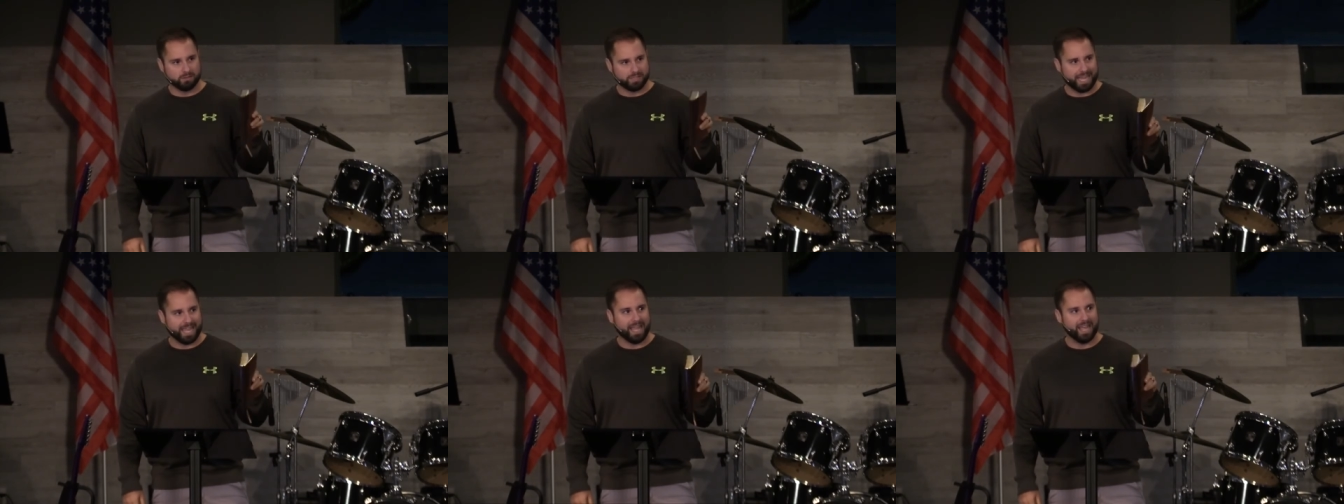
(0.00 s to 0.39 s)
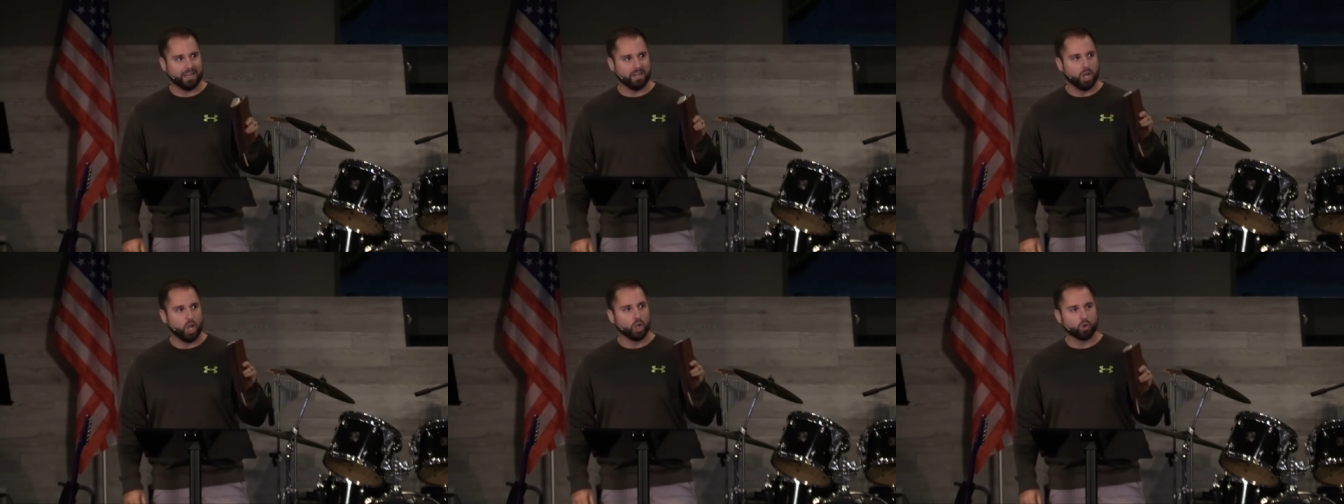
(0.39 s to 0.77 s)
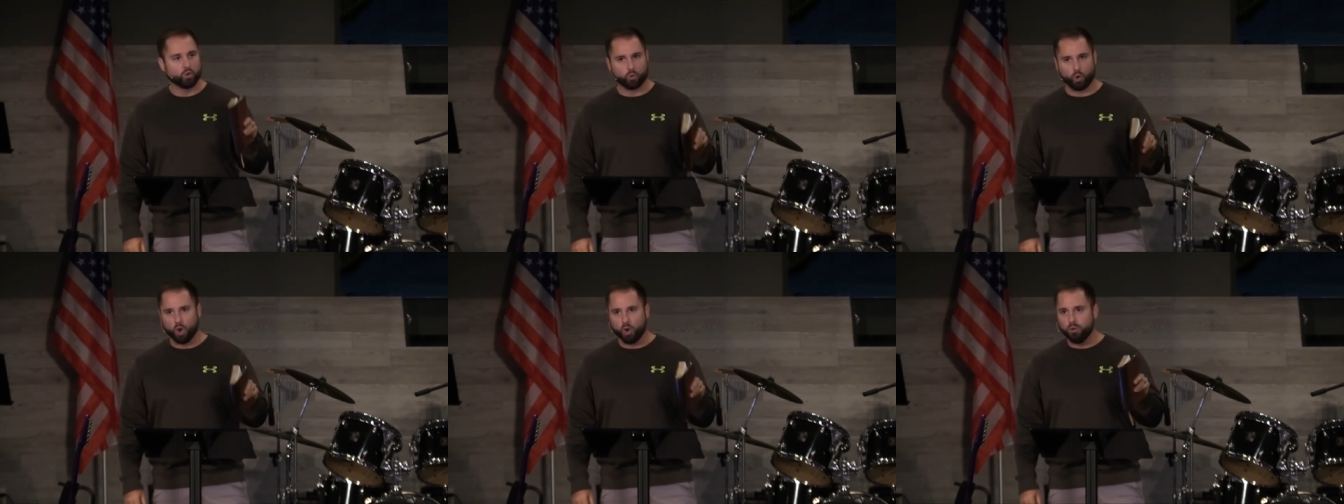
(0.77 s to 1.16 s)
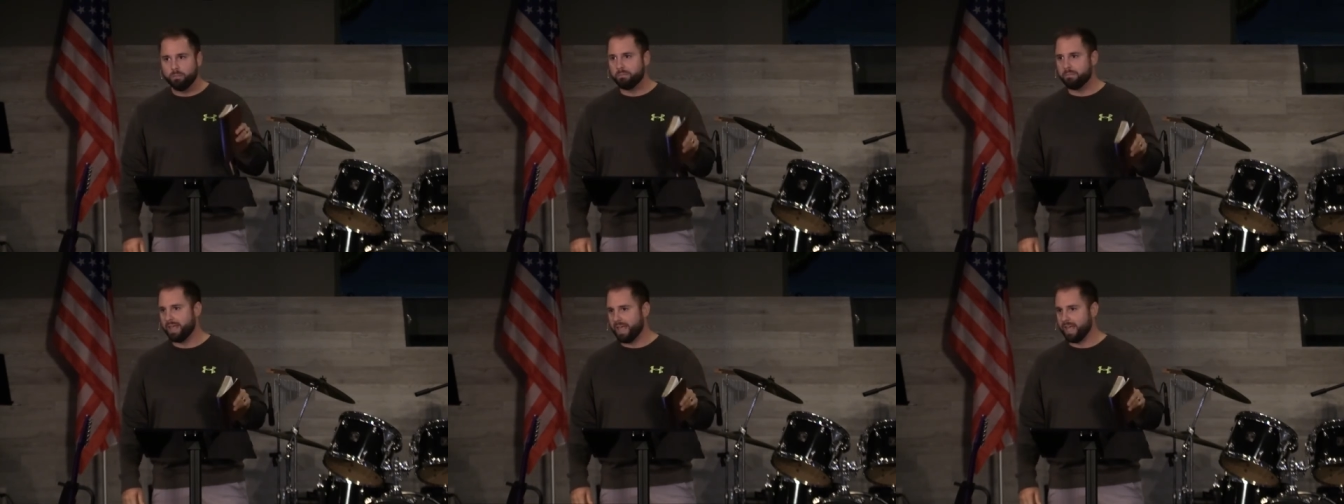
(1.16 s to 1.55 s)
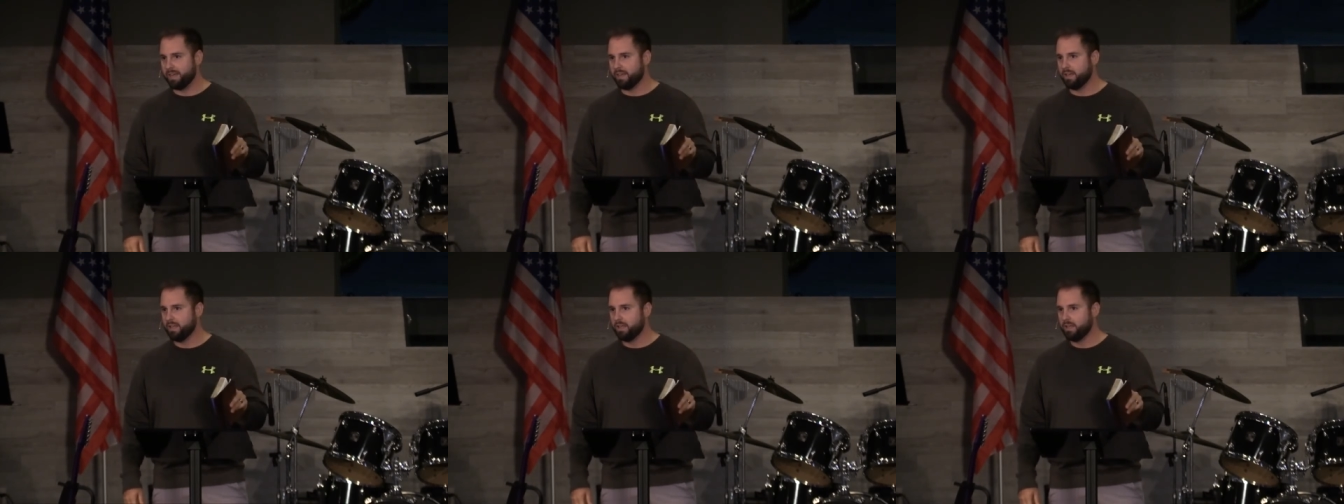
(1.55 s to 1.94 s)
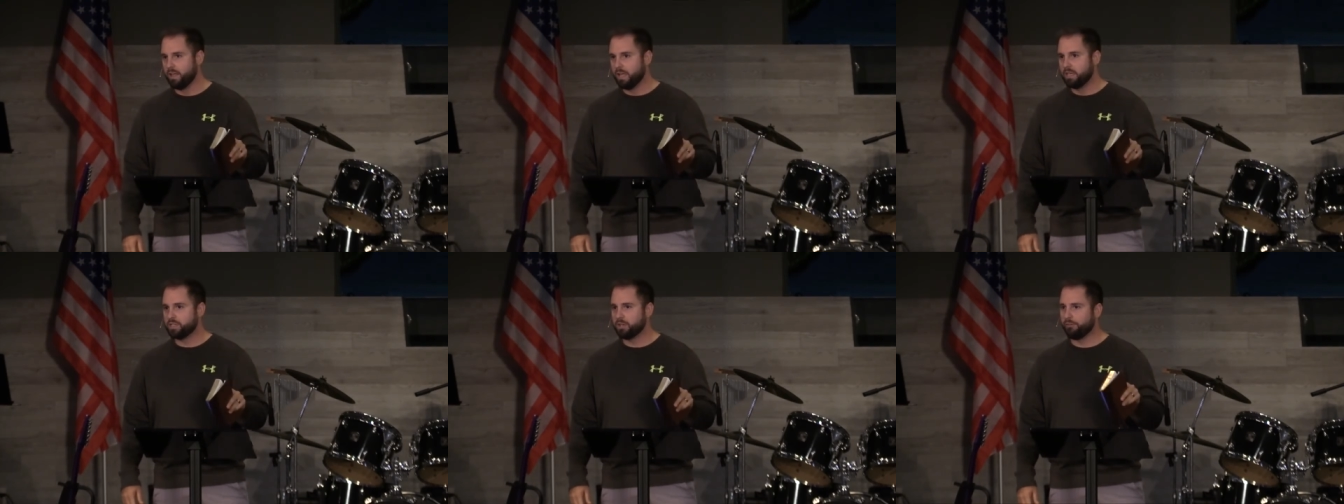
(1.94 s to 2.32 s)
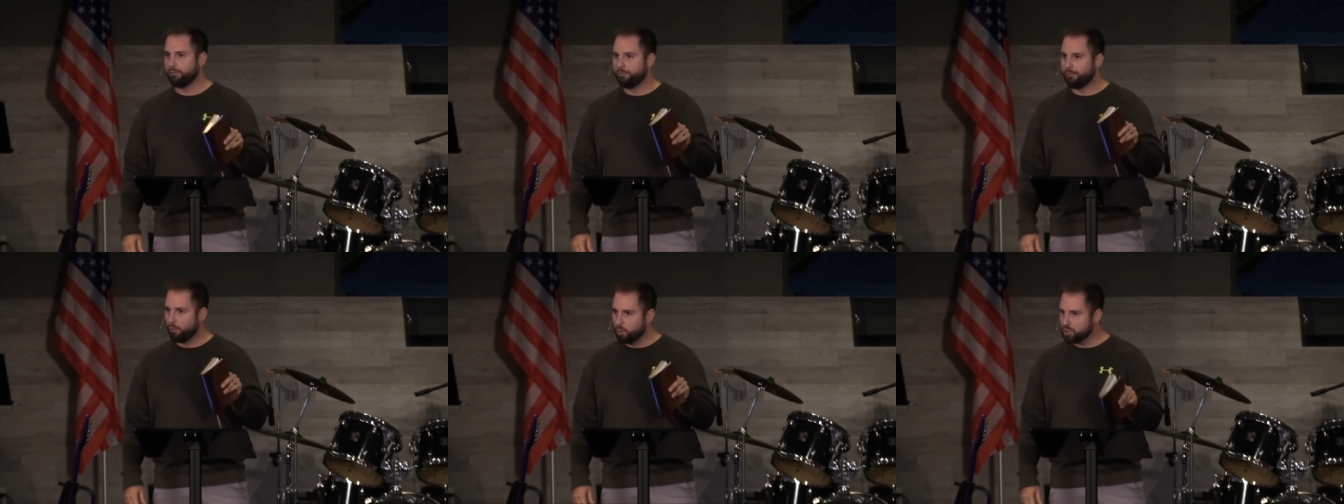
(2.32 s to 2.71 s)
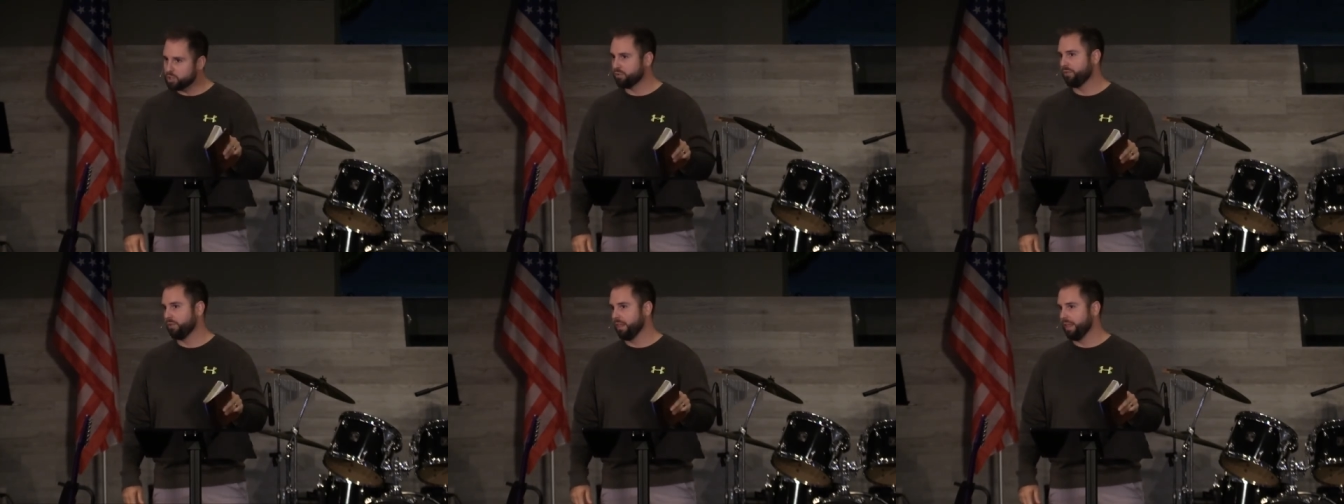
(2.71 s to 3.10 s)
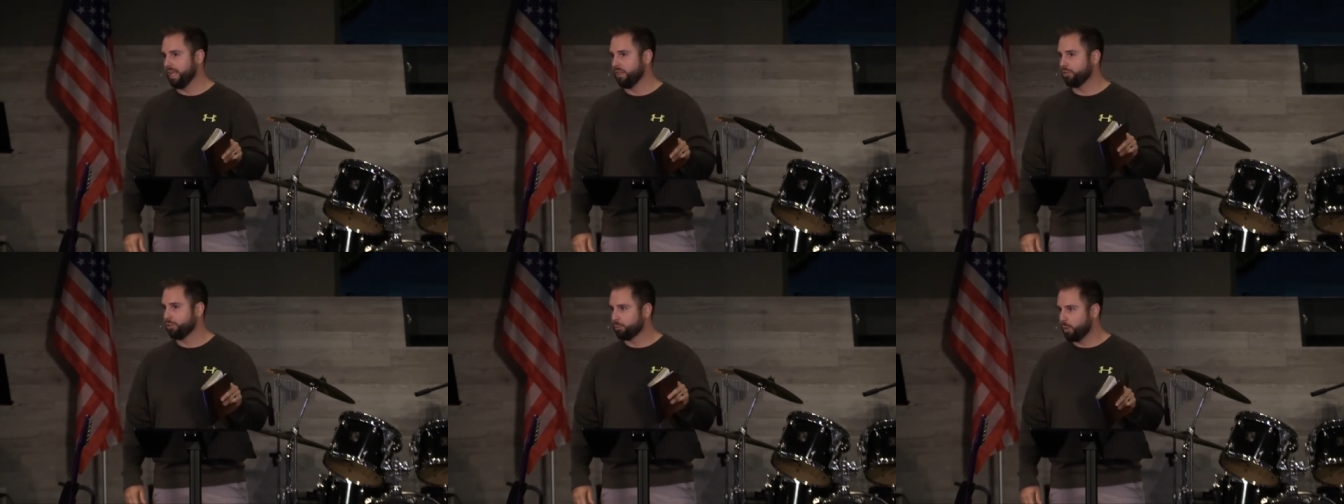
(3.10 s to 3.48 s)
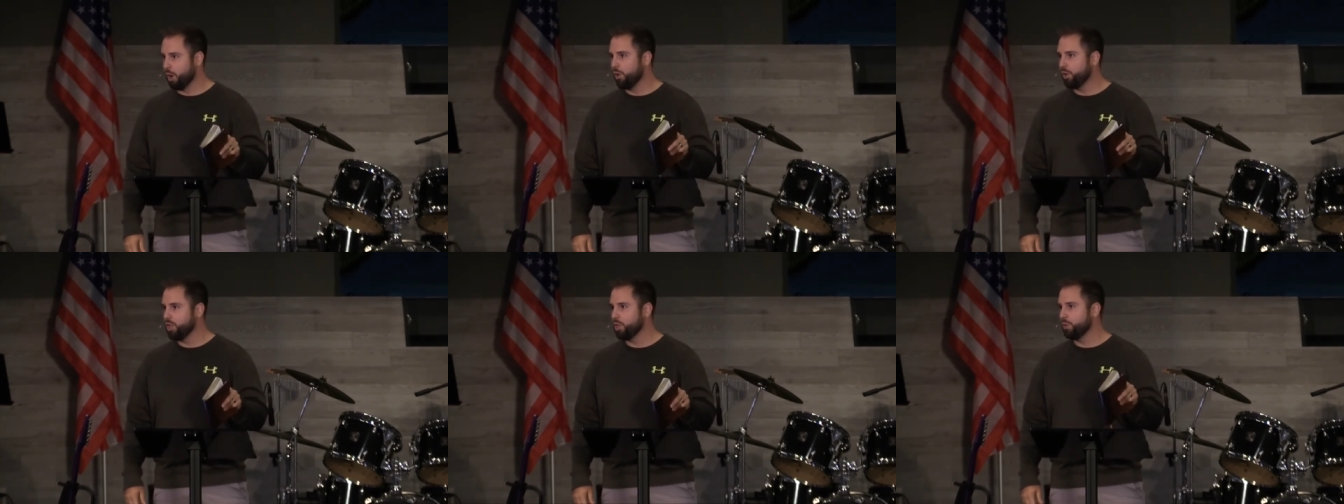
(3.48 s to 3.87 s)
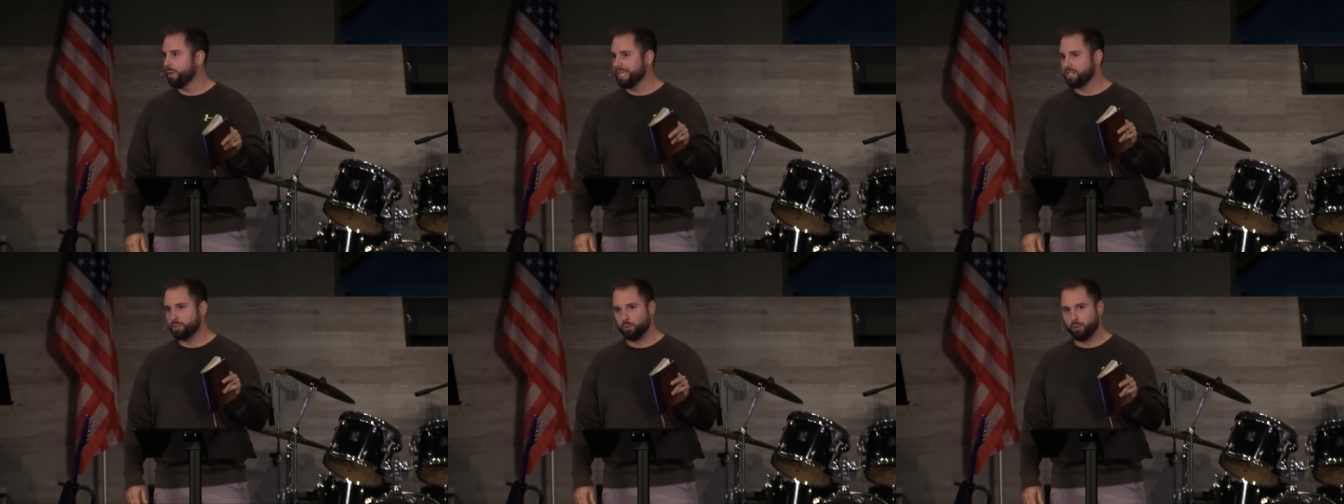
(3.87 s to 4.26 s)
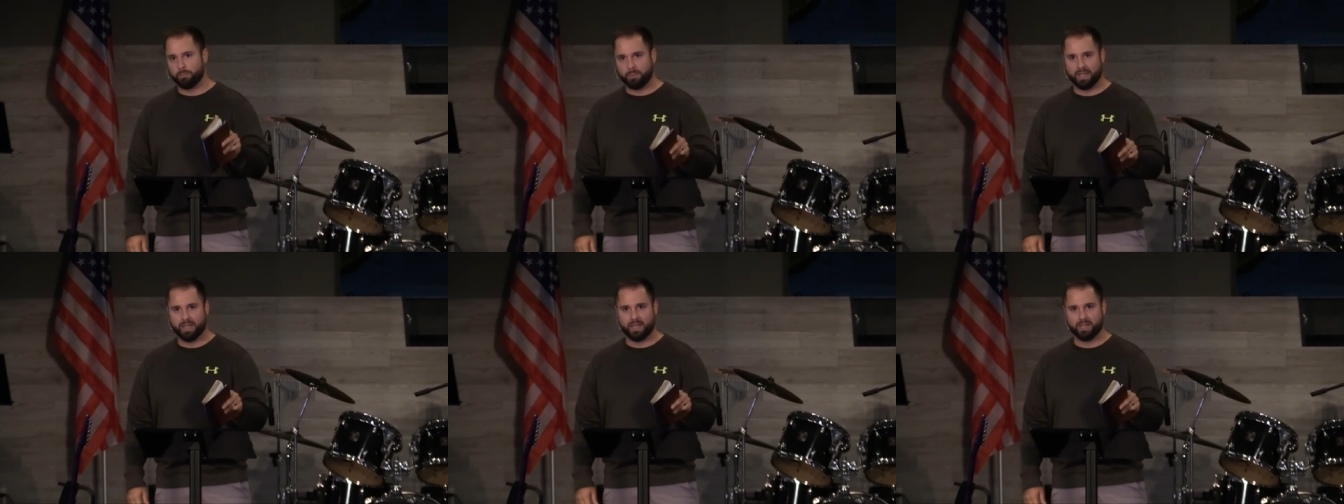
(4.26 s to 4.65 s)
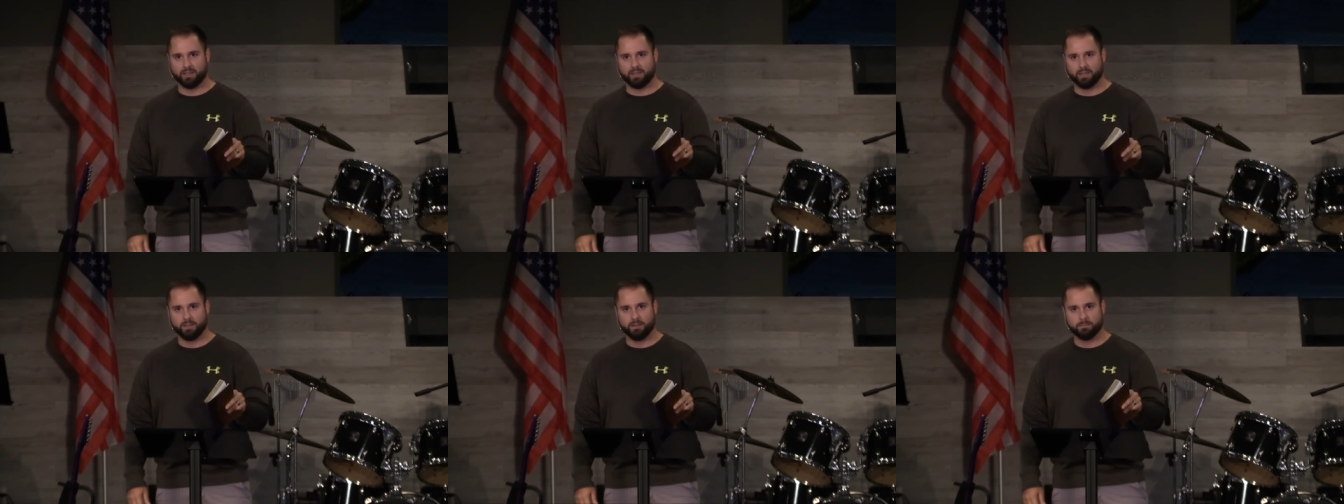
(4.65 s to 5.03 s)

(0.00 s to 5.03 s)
10 grown men to forcefully throw you into a pit